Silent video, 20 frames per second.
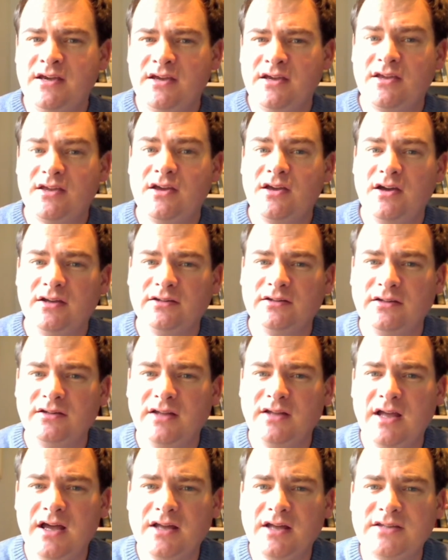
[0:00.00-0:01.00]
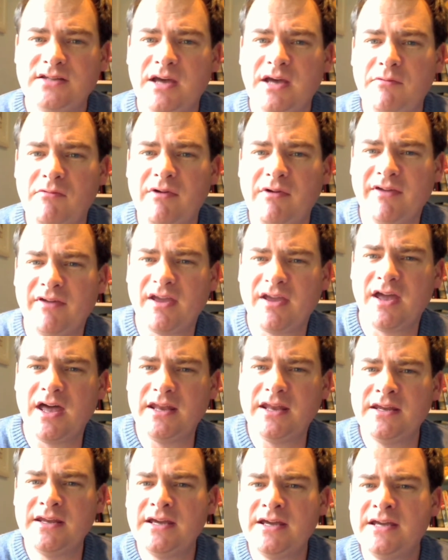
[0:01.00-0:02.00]
Colonel
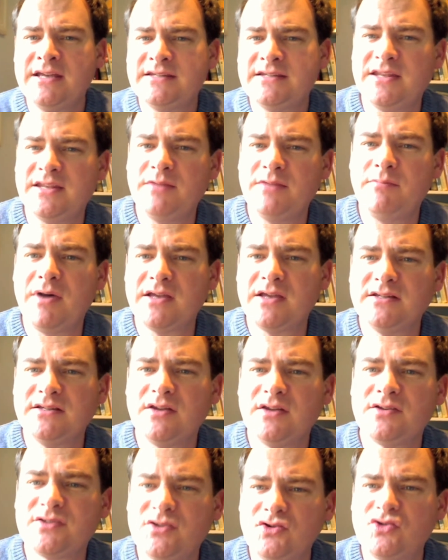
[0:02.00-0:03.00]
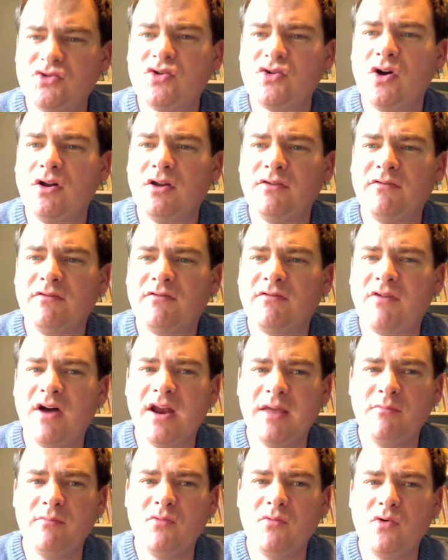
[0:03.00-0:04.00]
Tamravakan said the bus lost control on
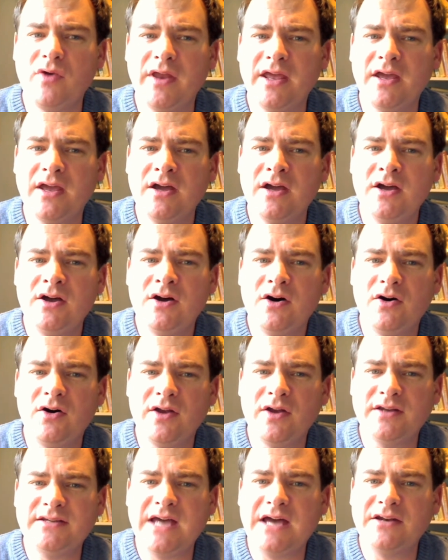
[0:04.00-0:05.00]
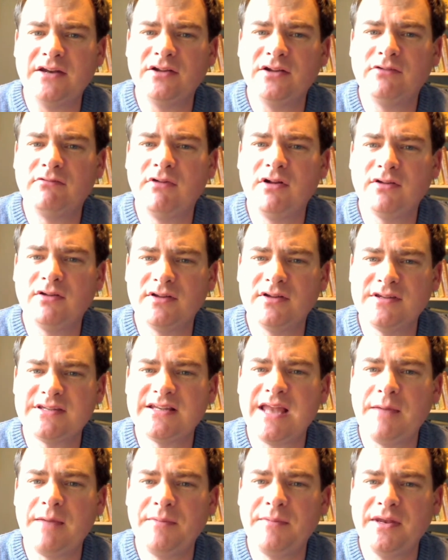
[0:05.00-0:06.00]
Friday morning on a downhill road and
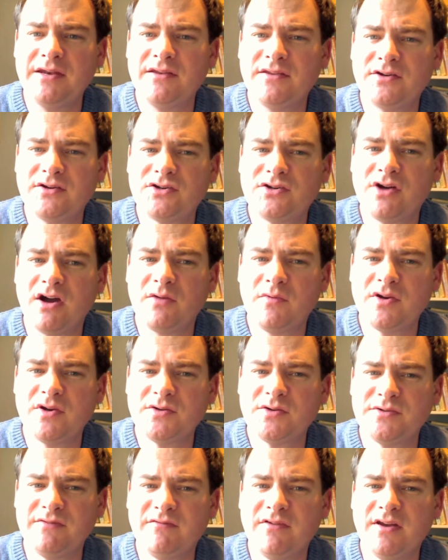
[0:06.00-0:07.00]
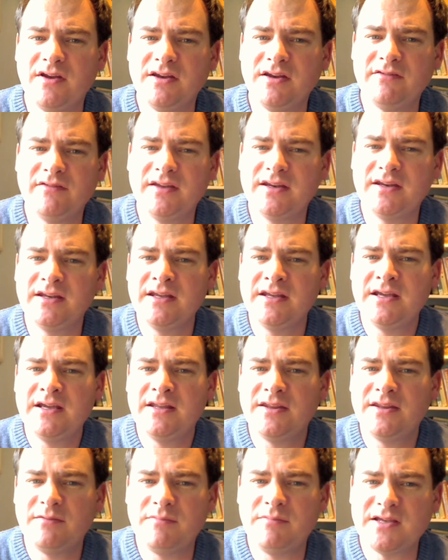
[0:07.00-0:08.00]
slammed into the truck which was in front of it.
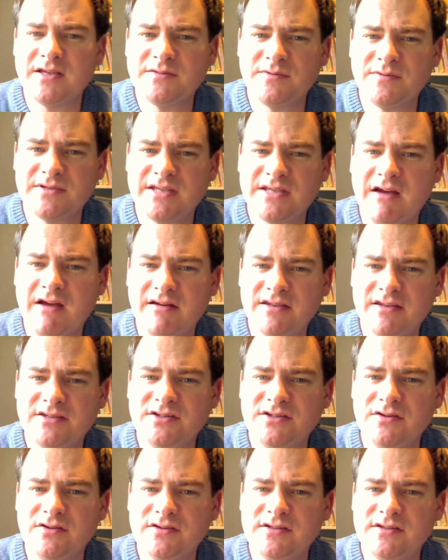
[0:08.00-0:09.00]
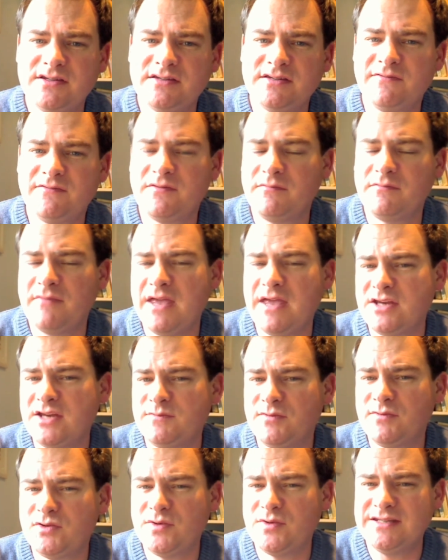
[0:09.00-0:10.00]
The bus was carrying students from
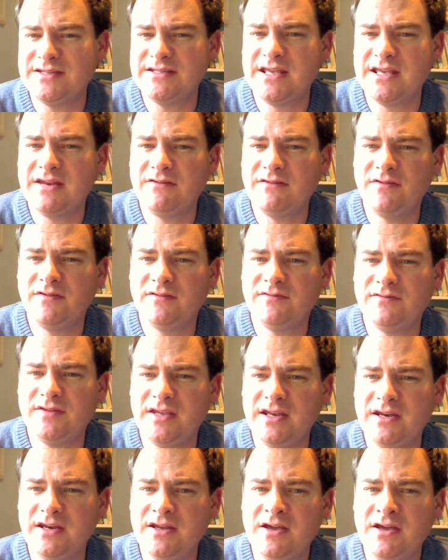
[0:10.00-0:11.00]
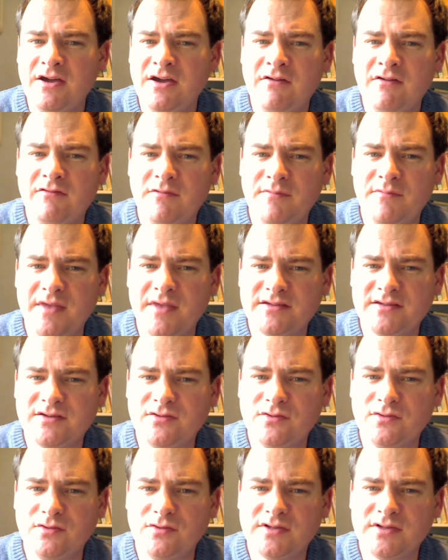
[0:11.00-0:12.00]
age between 10 and 15 from their
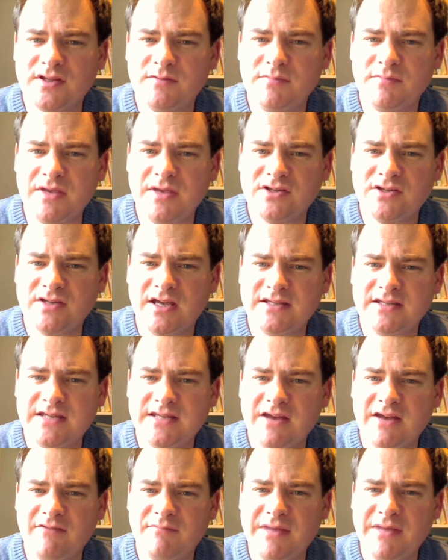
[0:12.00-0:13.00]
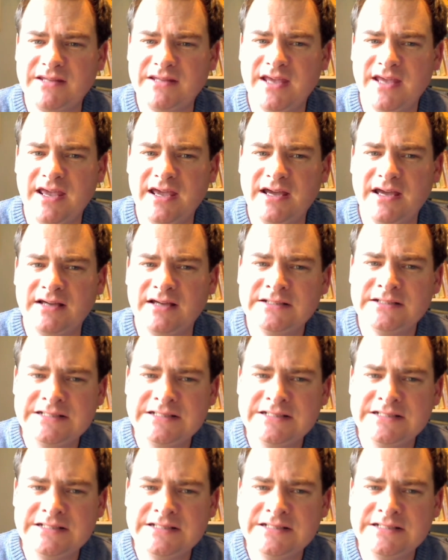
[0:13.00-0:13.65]
school to the beachside town of Pattaya.